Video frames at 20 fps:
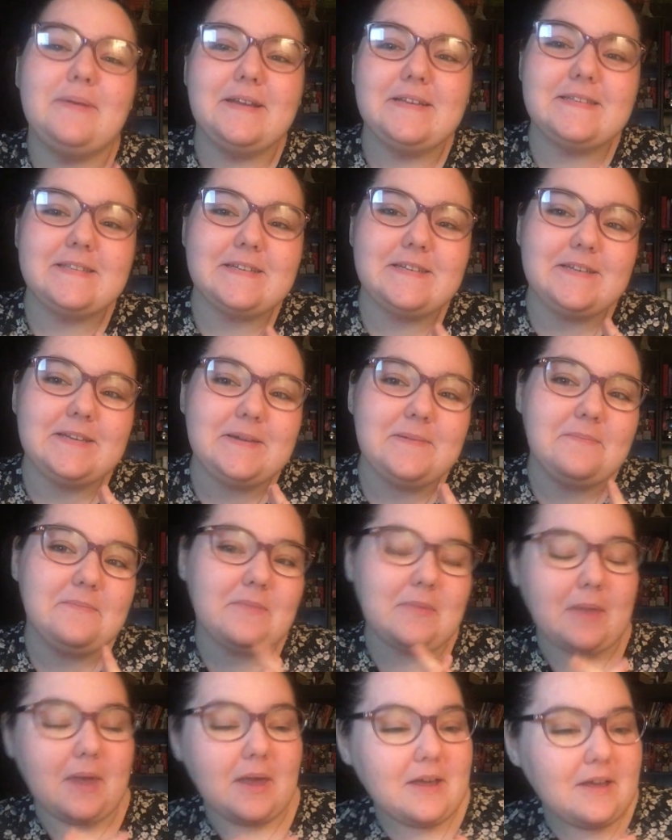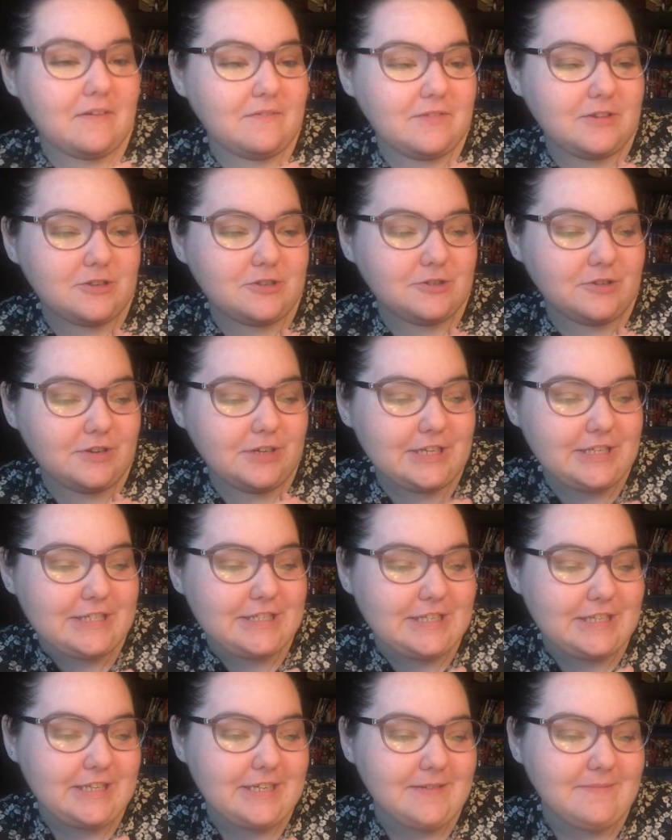basically, if you joined a
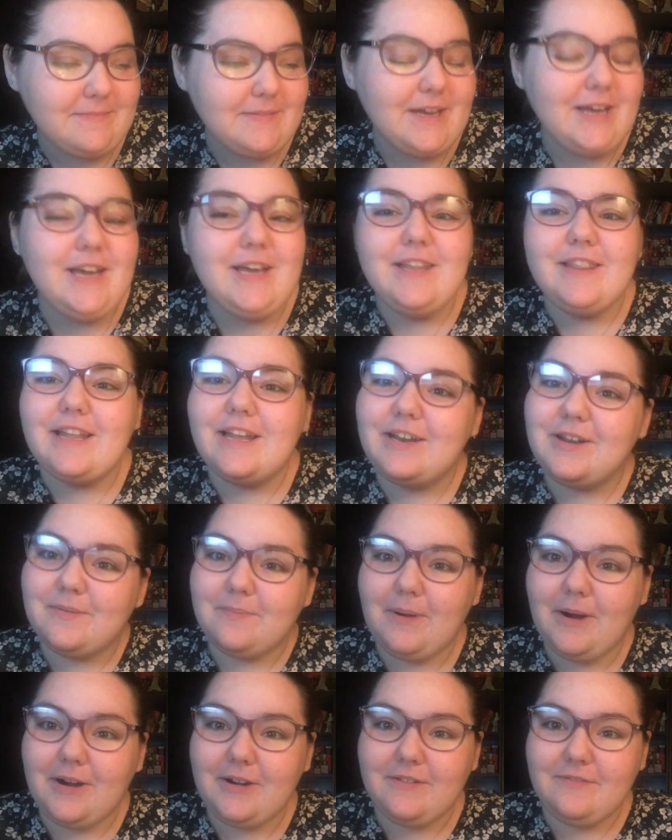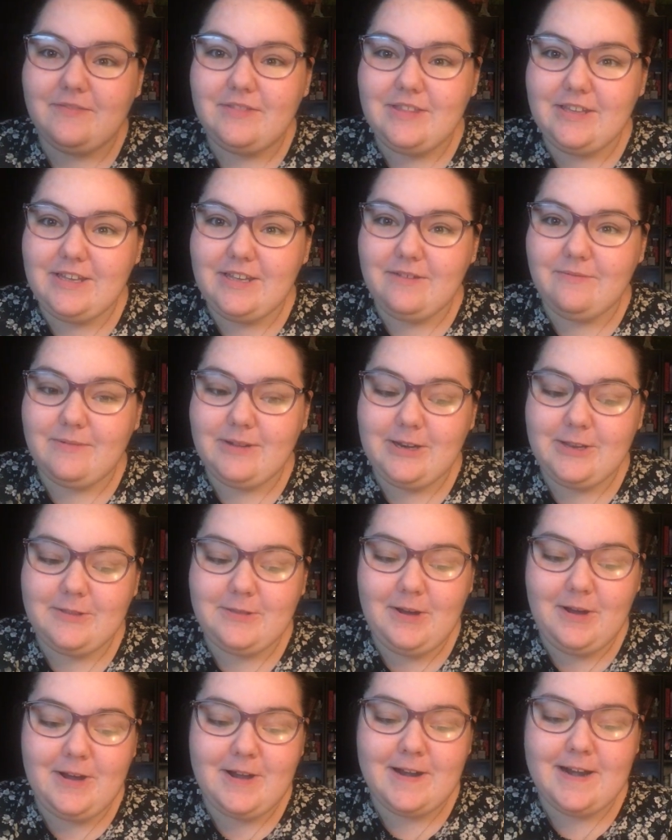team, then you're part of the
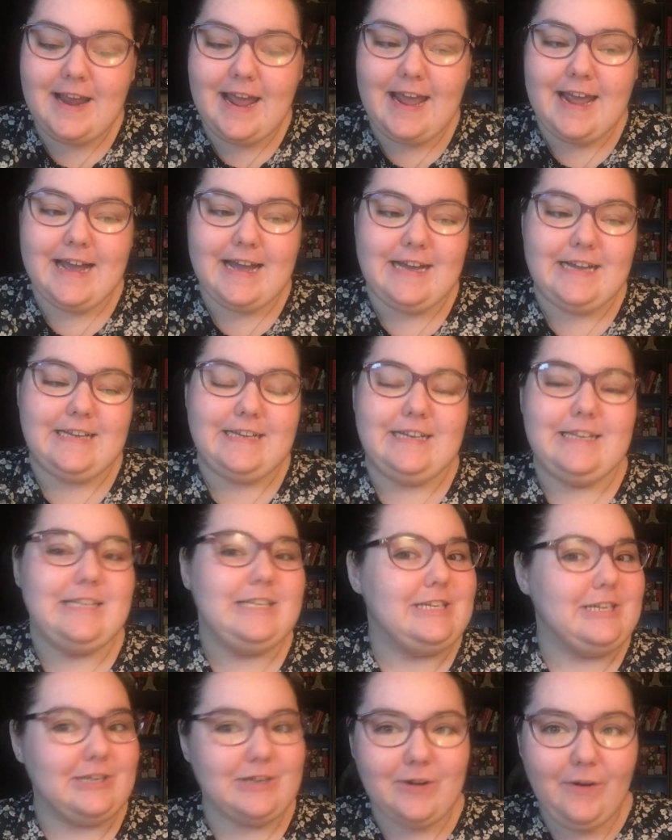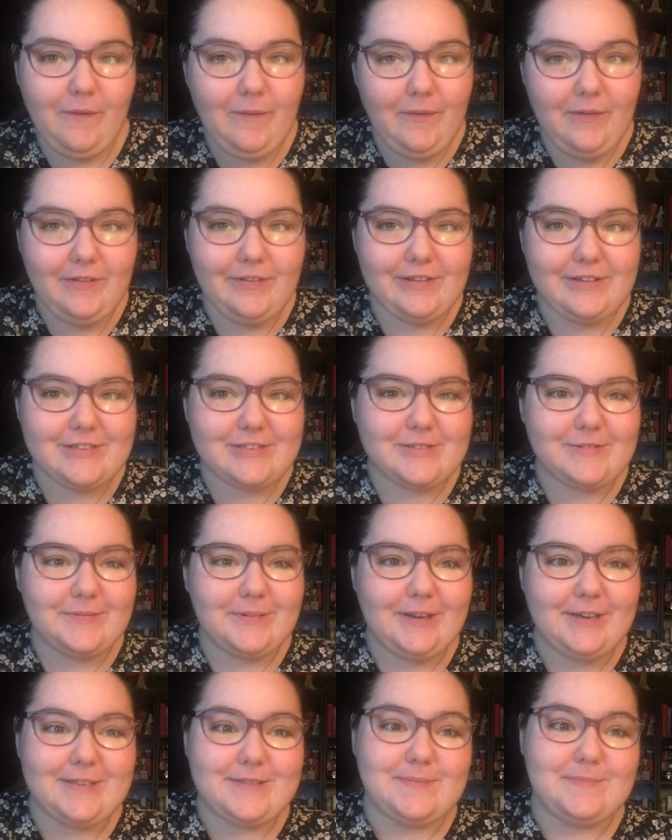readathon, and your goal is to
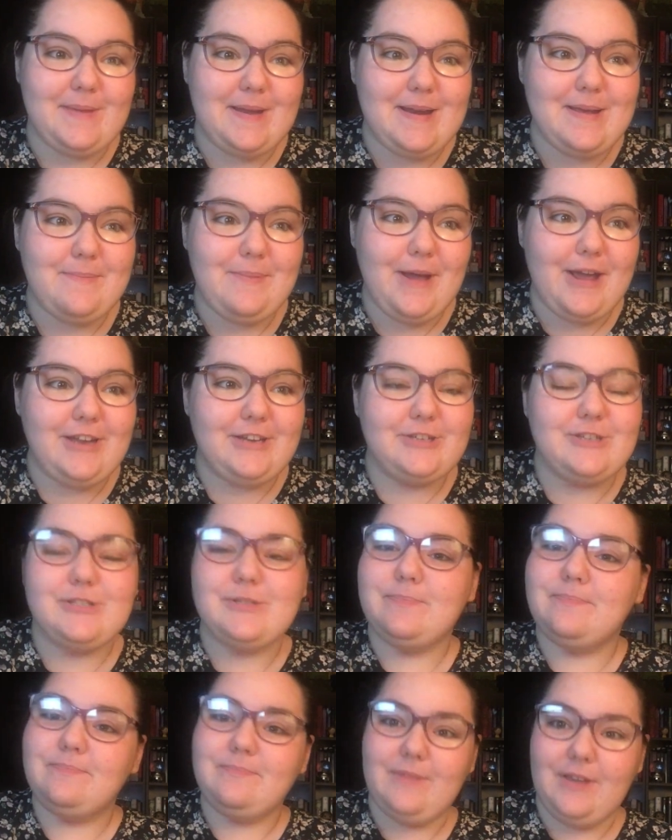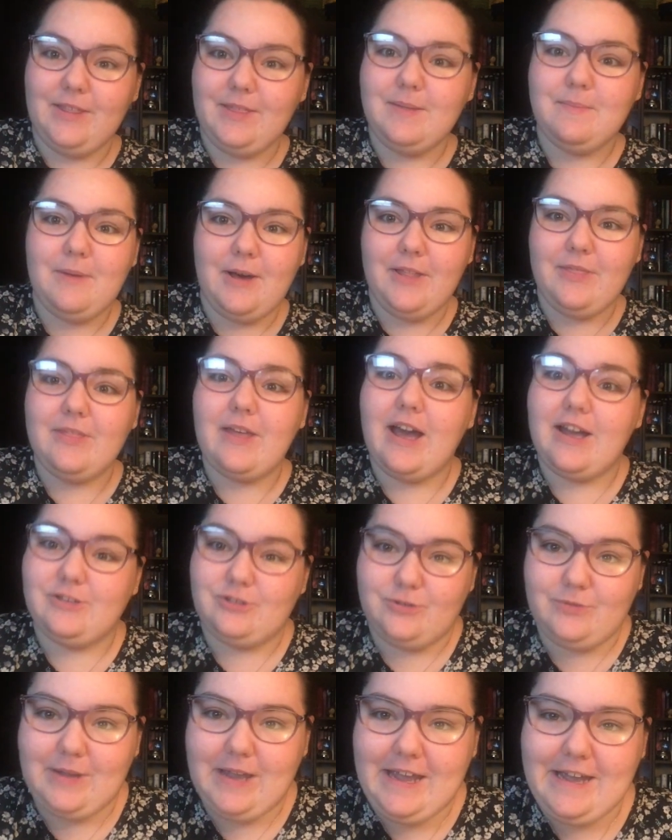read as many pages in the month
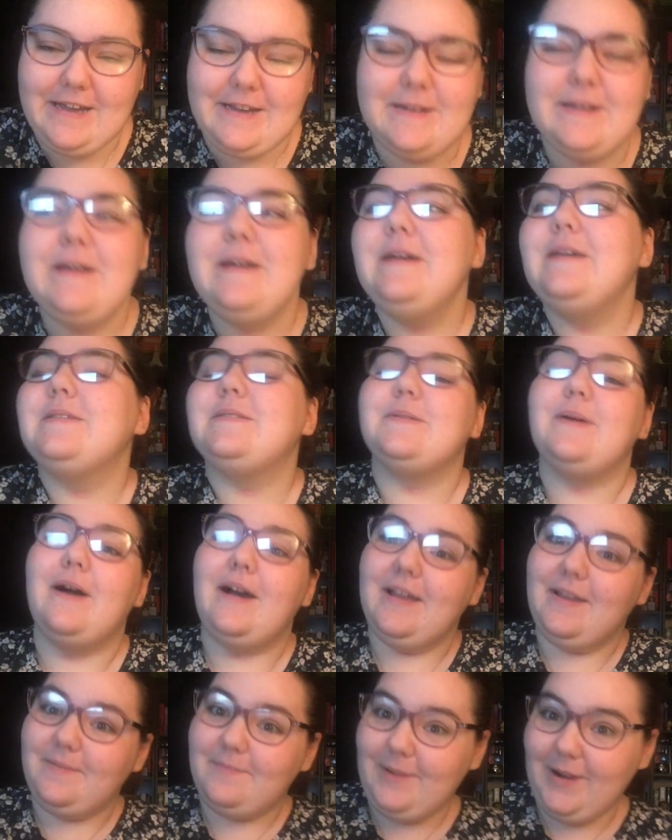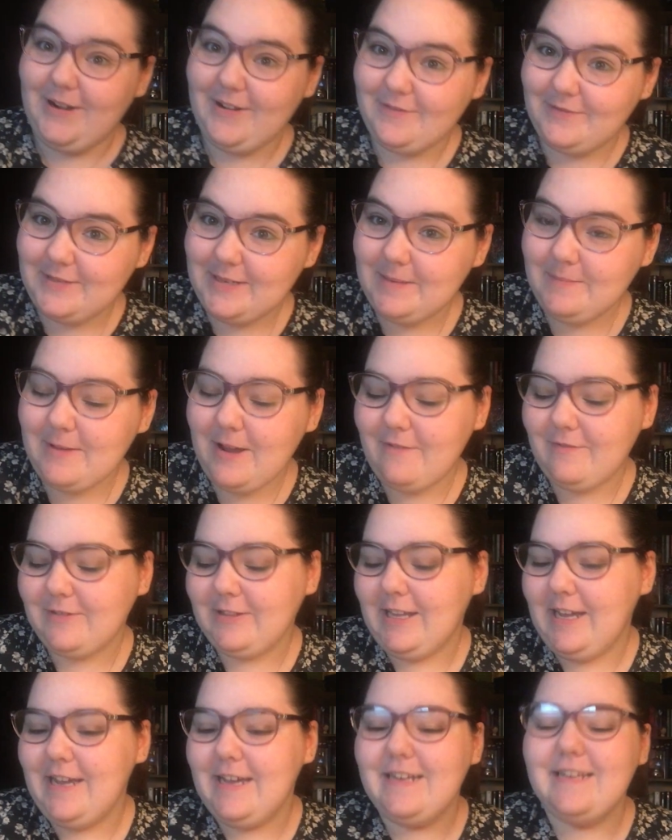as you can. So I am part of Team
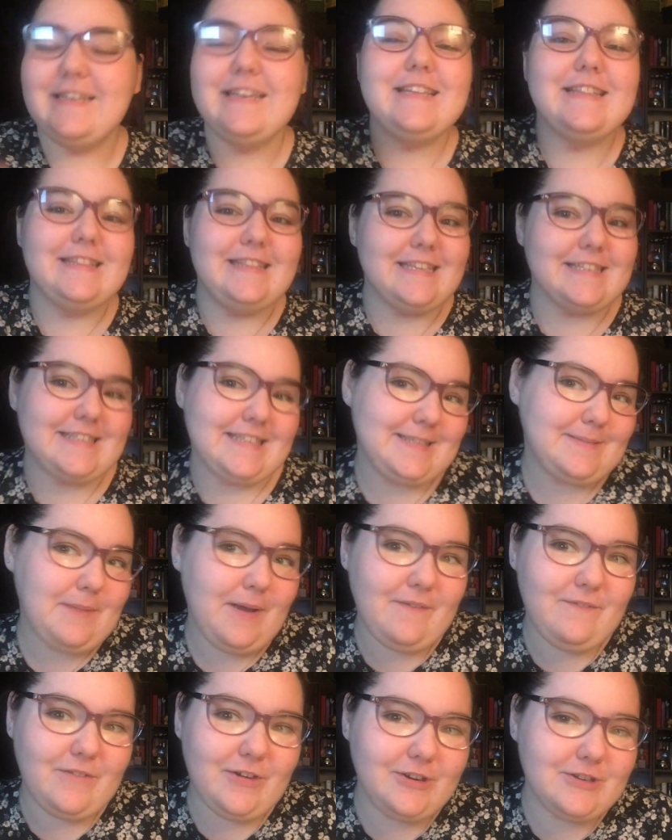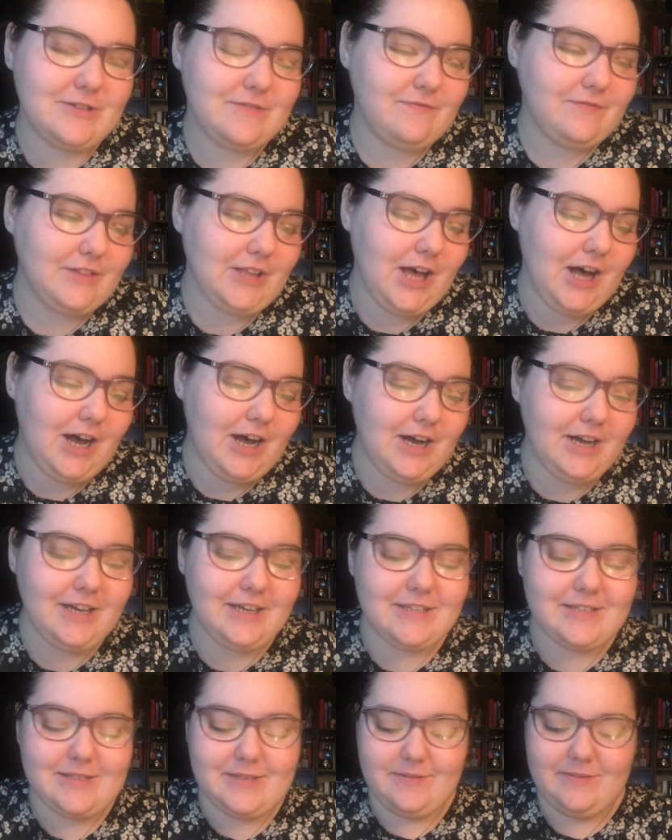Neverland. This is my first
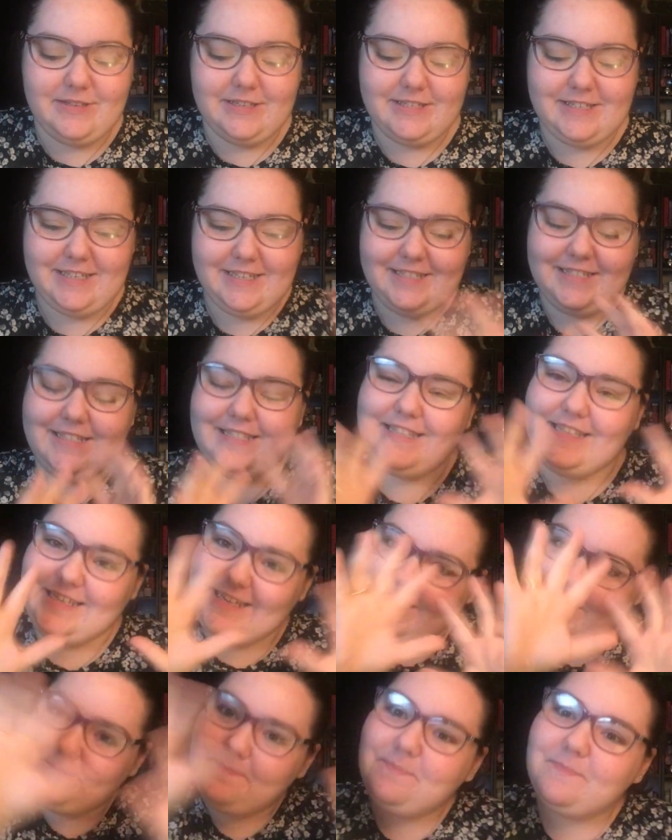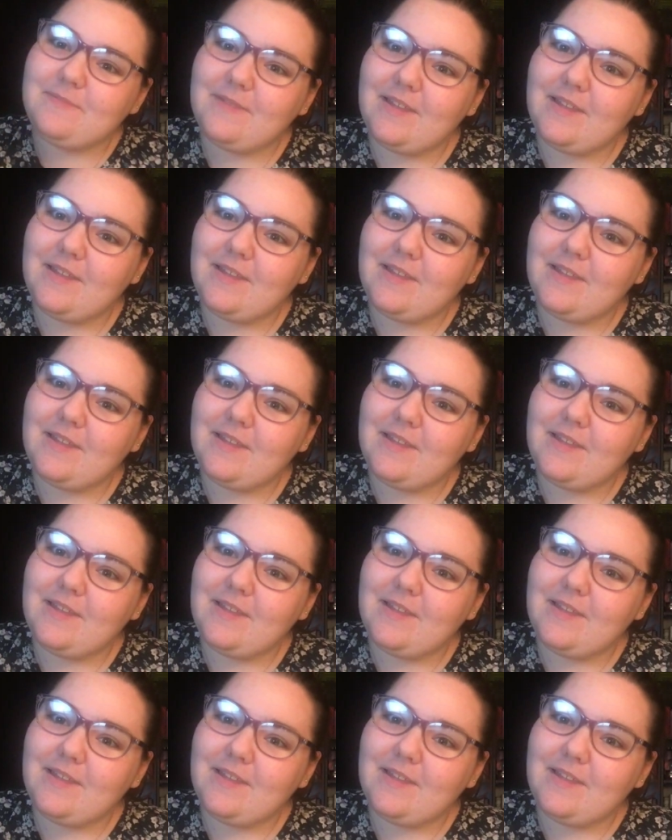vlog, so this is the